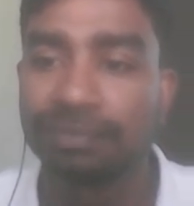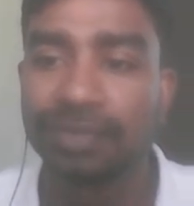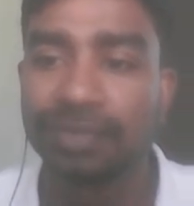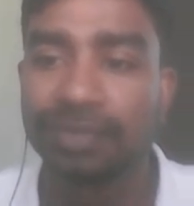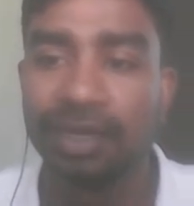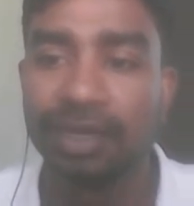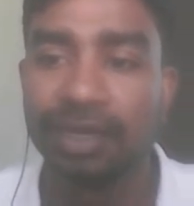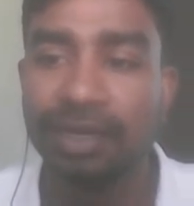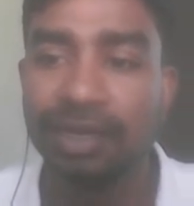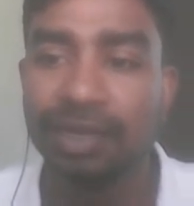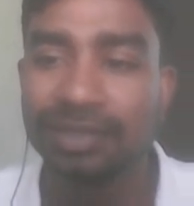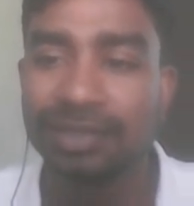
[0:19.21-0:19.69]

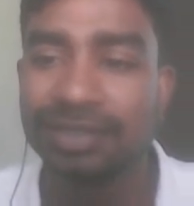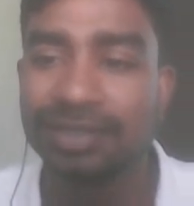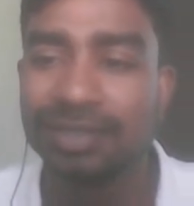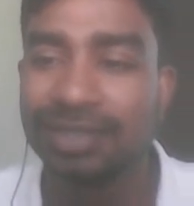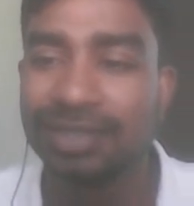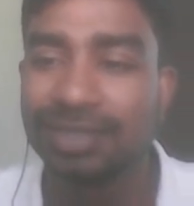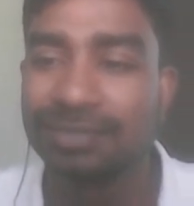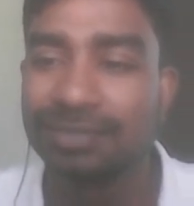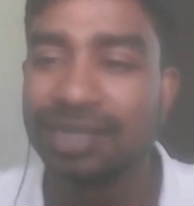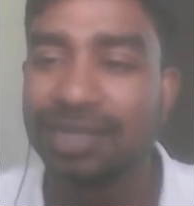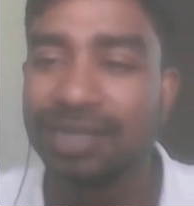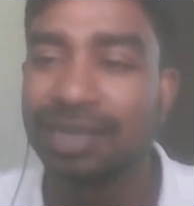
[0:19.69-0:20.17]
It doesn't
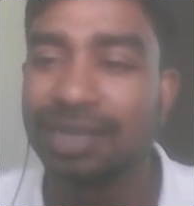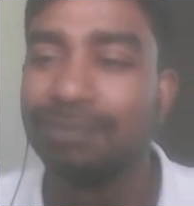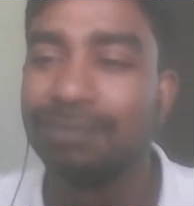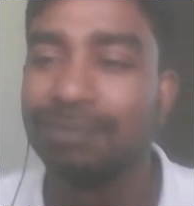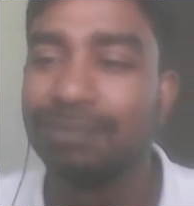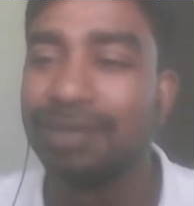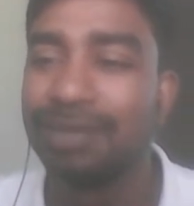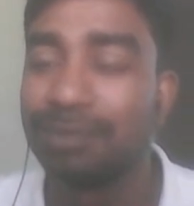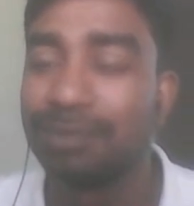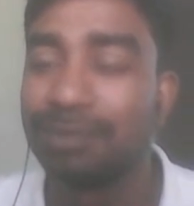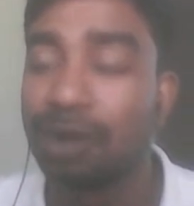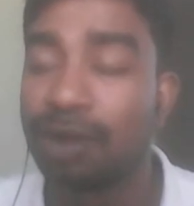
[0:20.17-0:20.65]
seem like a
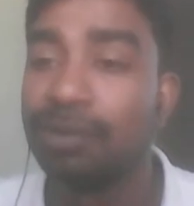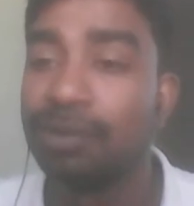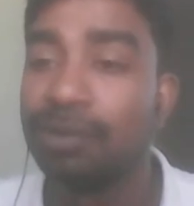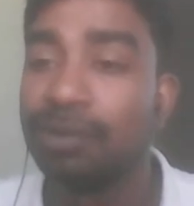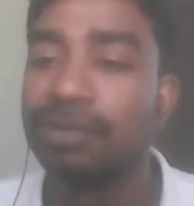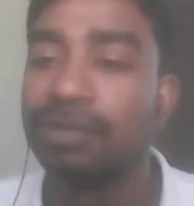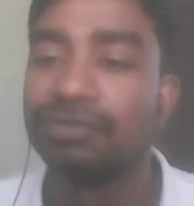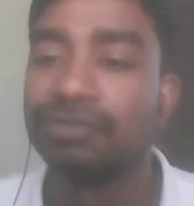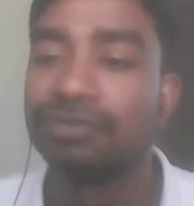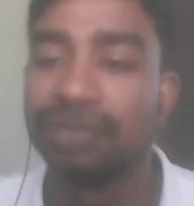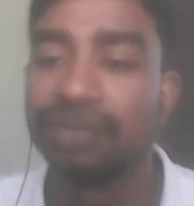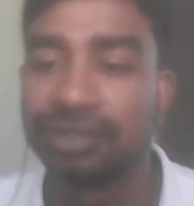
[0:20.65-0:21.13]
big problem
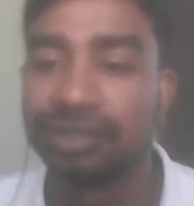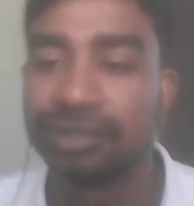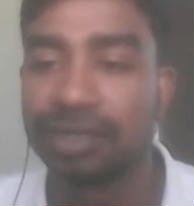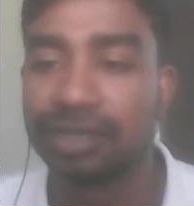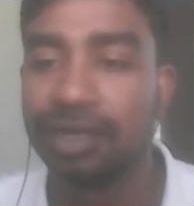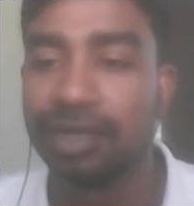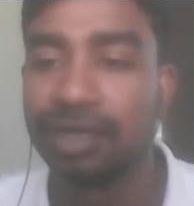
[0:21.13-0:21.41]
at first.